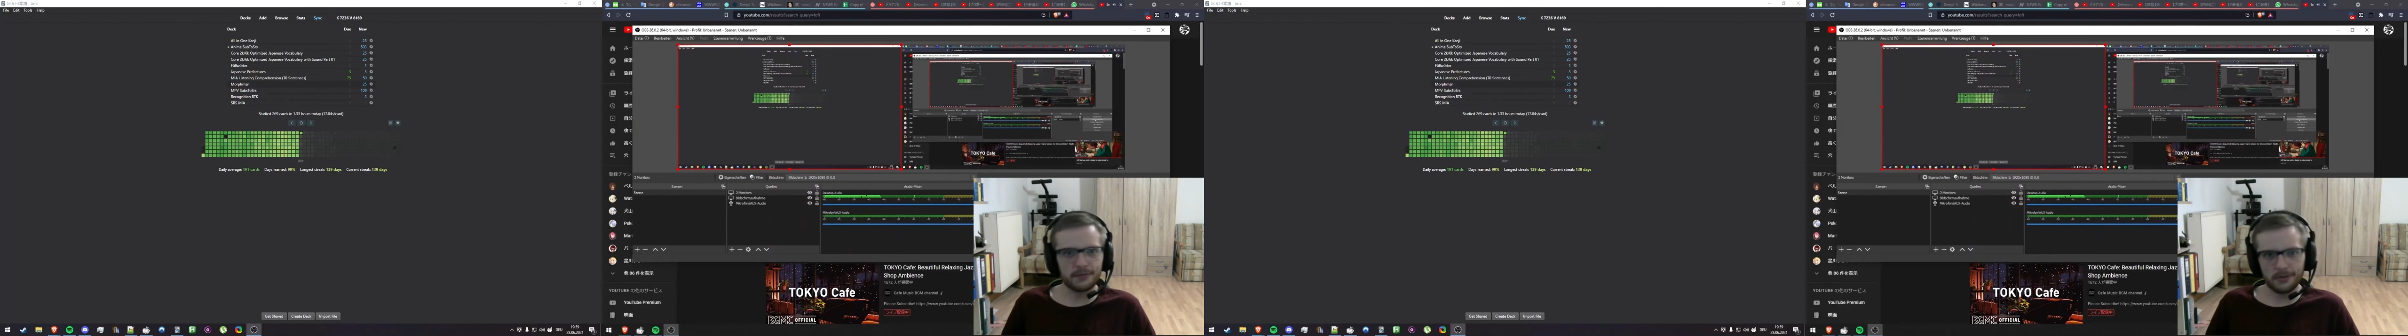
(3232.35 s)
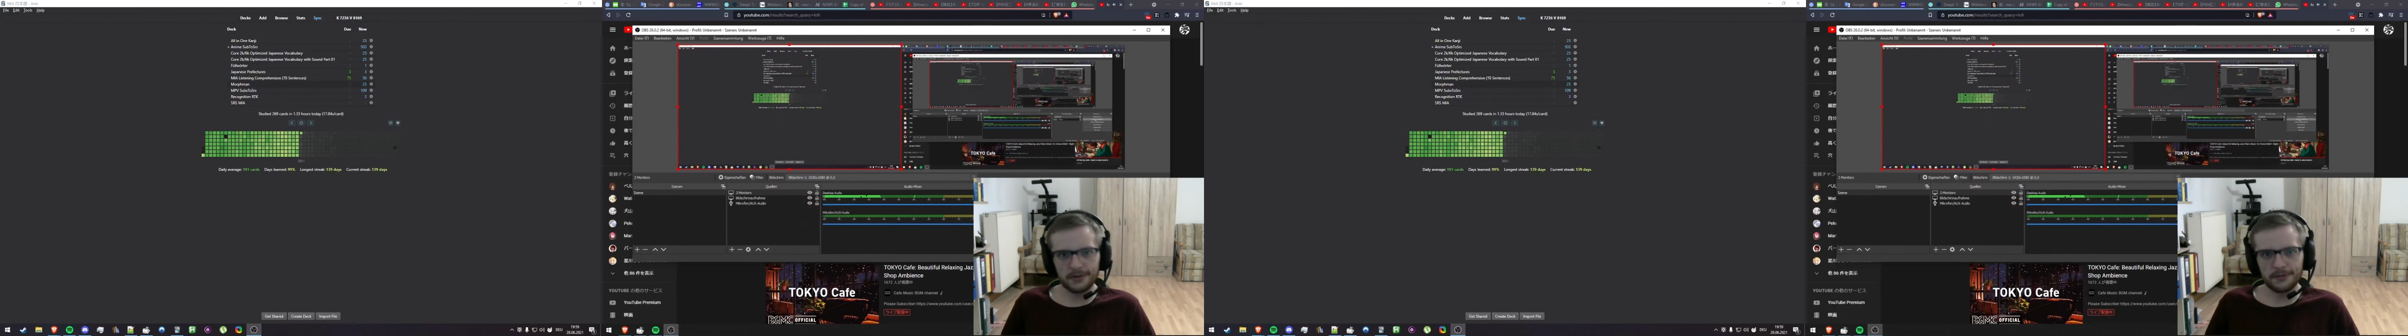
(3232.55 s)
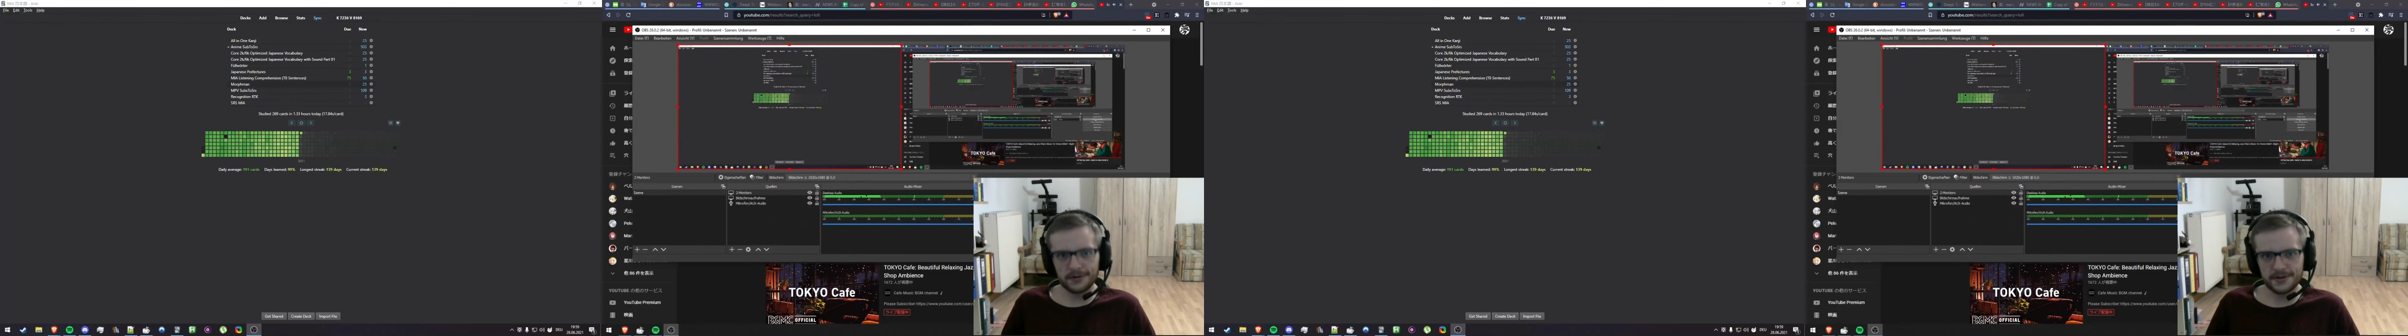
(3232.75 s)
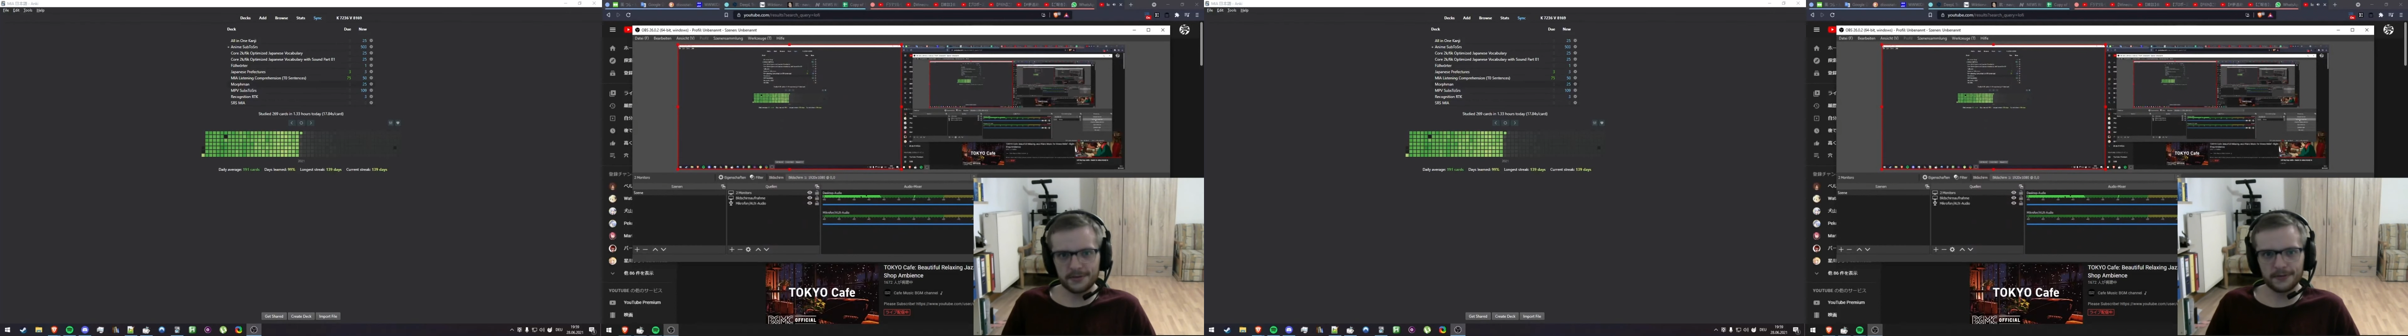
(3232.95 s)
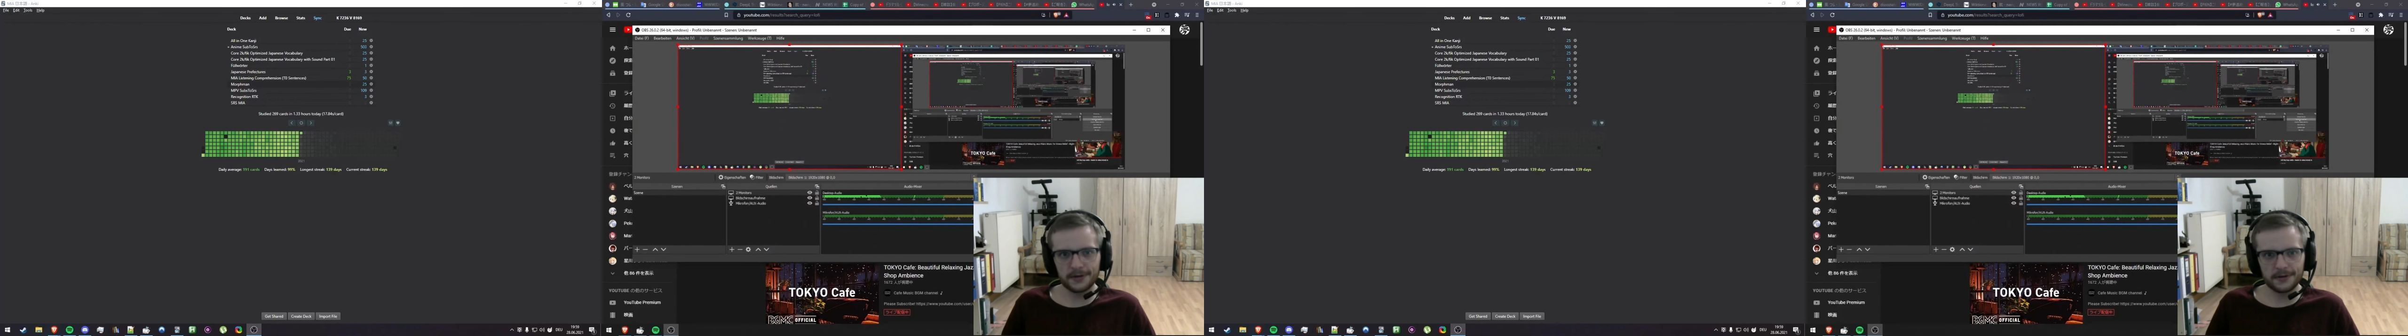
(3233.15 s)
probably watch
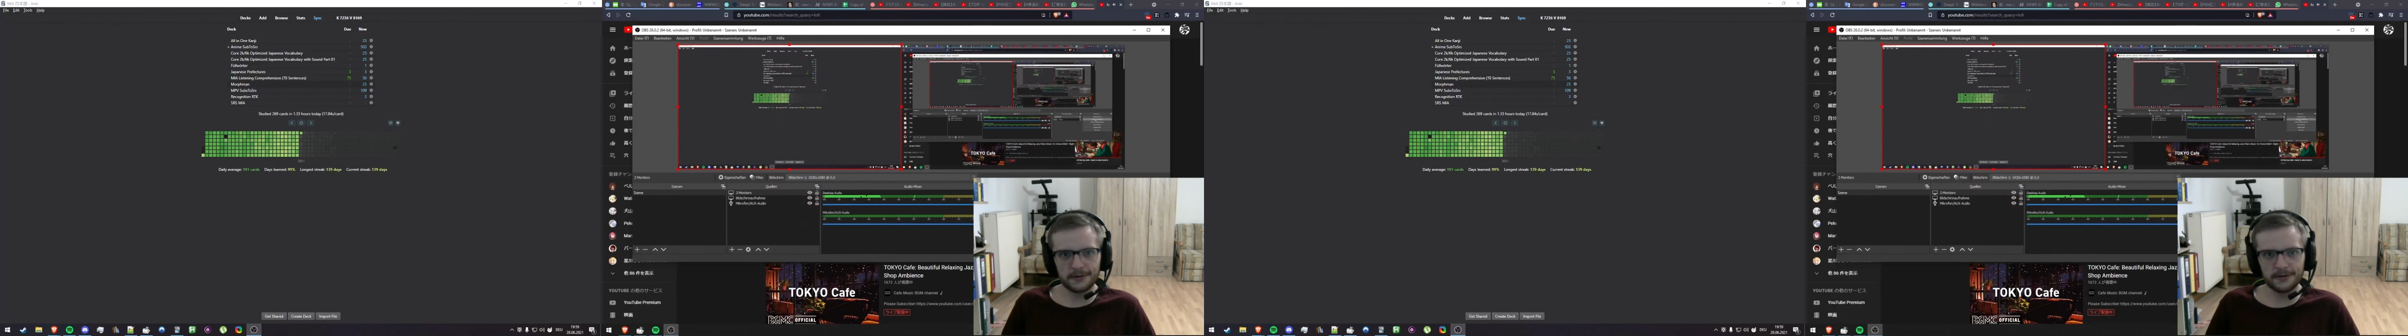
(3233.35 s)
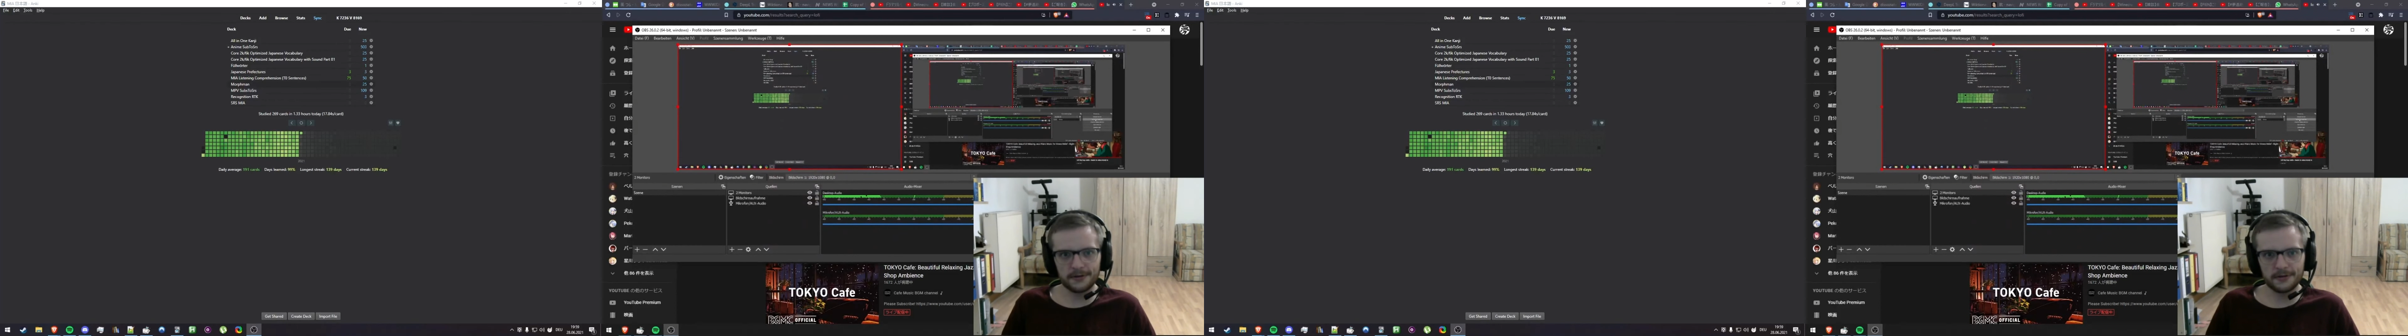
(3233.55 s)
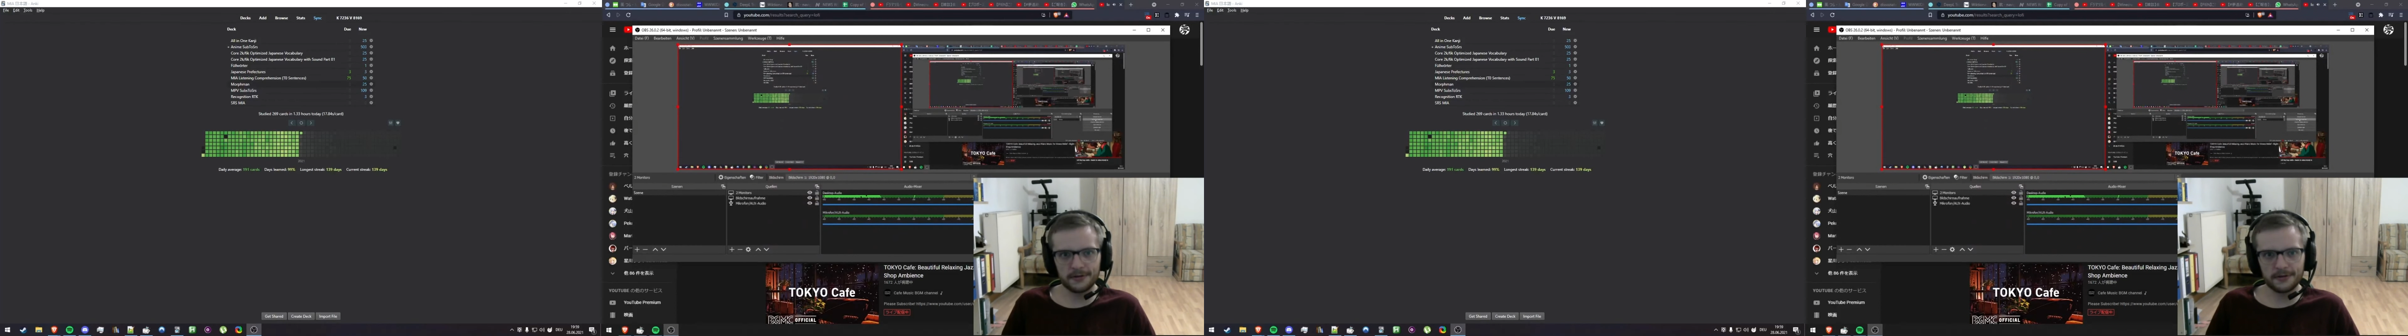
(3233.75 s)
something else.